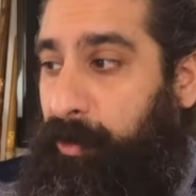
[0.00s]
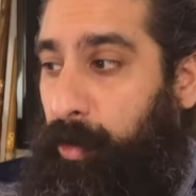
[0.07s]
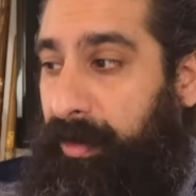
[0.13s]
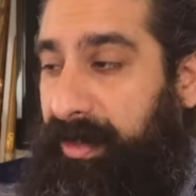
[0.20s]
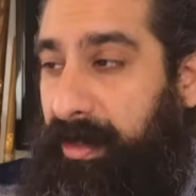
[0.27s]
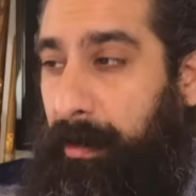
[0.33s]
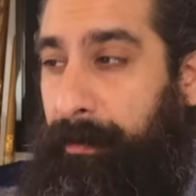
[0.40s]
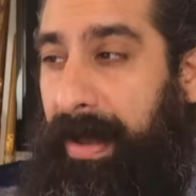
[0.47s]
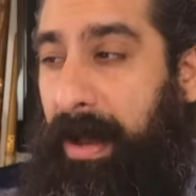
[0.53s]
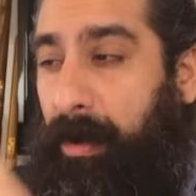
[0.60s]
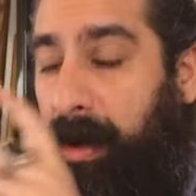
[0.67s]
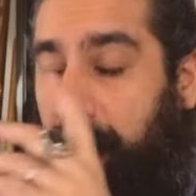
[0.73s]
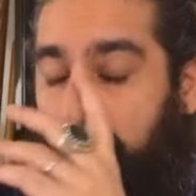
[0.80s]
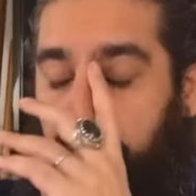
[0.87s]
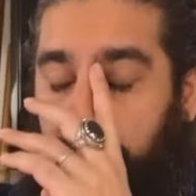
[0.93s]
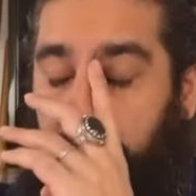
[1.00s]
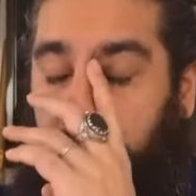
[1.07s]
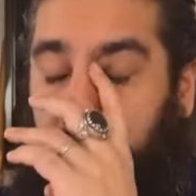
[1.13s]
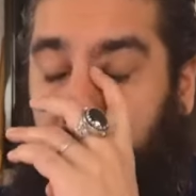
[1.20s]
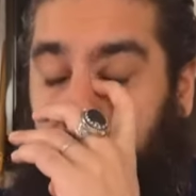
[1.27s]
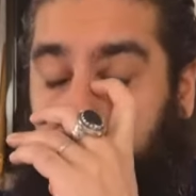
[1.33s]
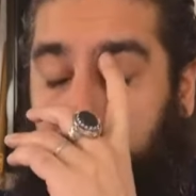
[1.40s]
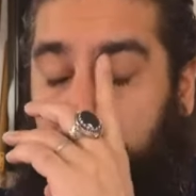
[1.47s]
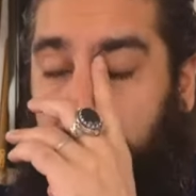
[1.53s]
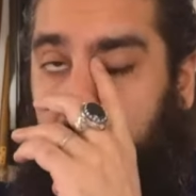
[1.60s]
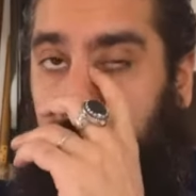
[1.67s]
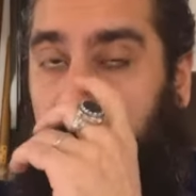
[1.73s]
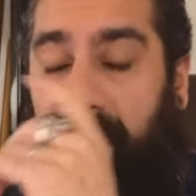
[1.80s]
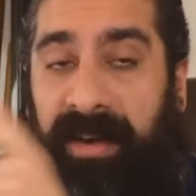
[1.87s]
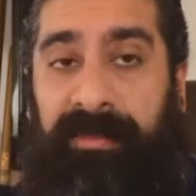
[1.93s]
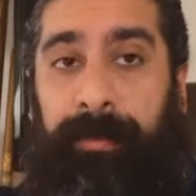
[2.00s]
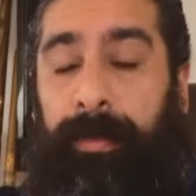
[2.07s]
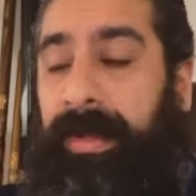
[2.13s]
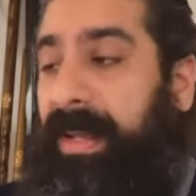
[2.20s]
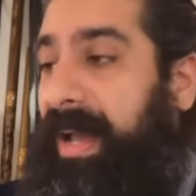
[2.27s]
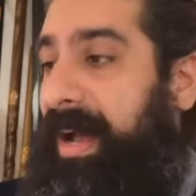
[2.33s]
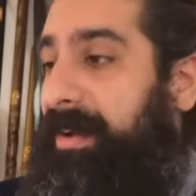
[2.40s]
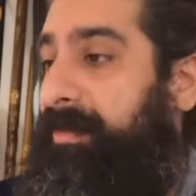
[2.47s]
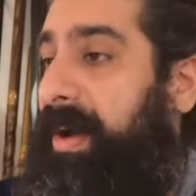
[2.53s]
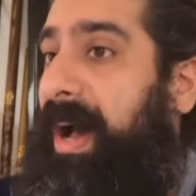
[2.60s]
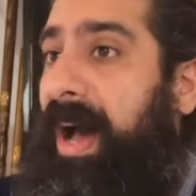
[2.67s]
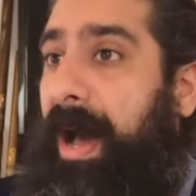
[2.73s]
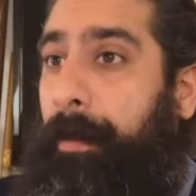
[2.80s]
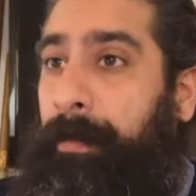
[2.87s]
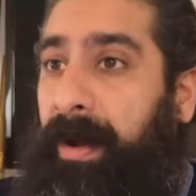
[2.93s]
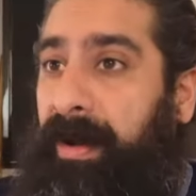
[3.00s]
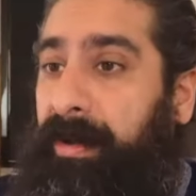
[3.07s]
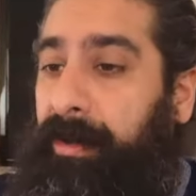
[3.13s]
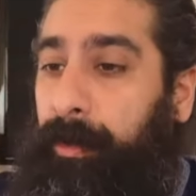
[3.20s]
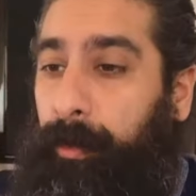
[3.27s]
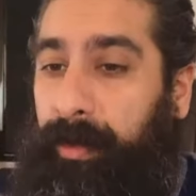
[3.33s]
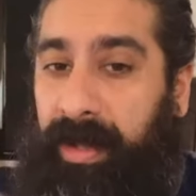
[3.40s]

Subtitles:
we're talking about love, we have Ahabah.